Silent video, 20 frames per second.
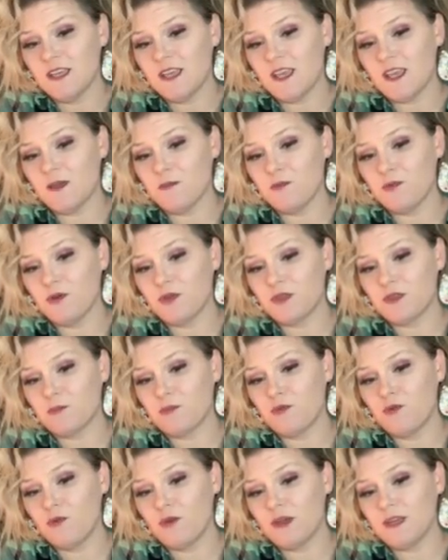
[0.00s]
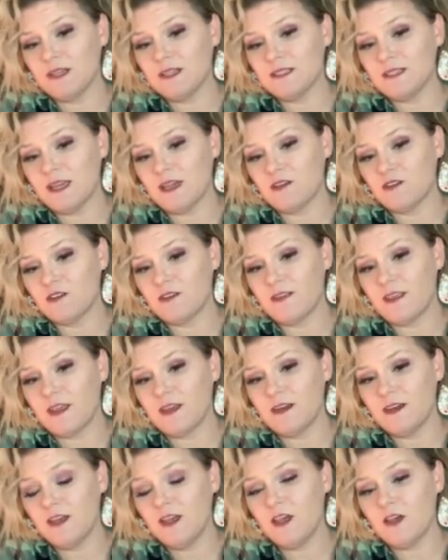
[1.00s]
and put the point down on that
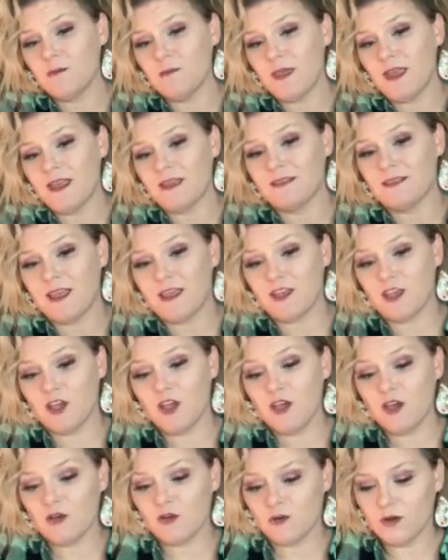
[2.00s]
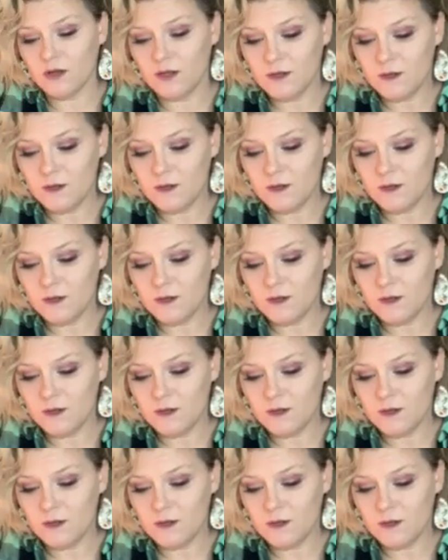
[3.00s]
nub and let go,